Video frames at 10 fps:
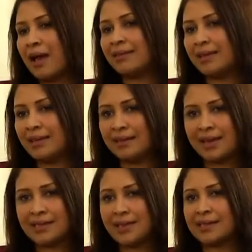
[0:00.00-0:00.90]
other
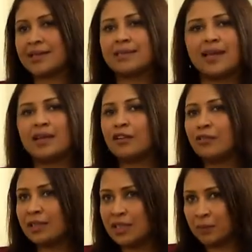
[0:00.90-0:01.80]
areas such as
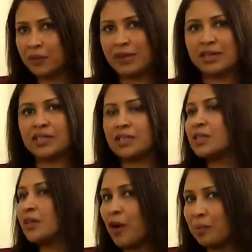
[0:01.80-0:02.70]
the aspirations,
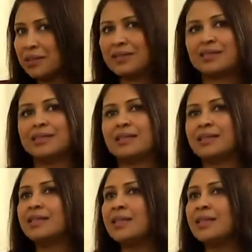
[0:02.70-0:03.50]
the competencies,